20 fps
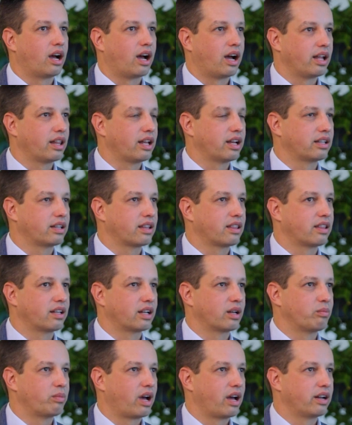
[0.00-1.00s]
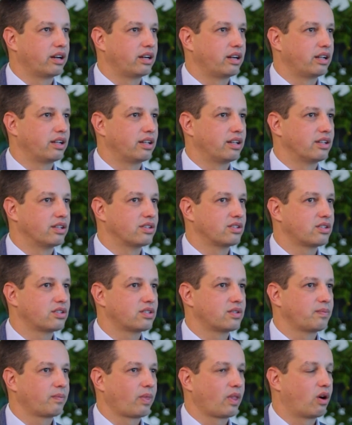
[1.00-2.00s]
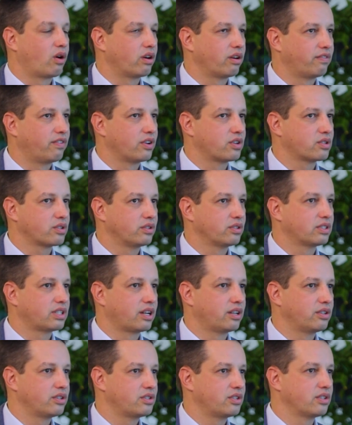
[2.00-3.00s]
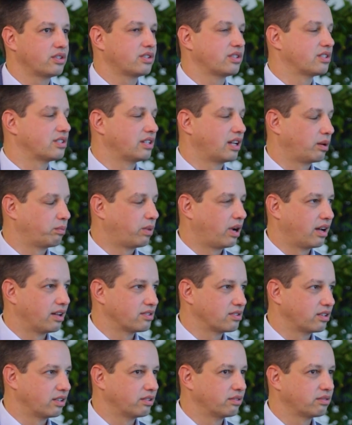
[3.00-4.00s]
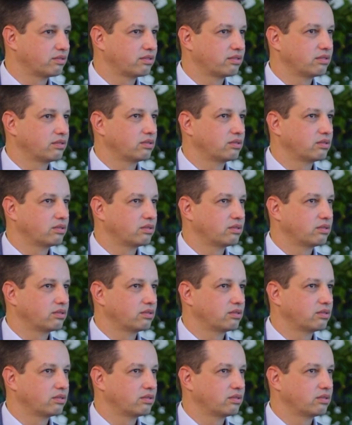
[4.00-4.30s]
I like to think about it is artificial intelligence is net positive.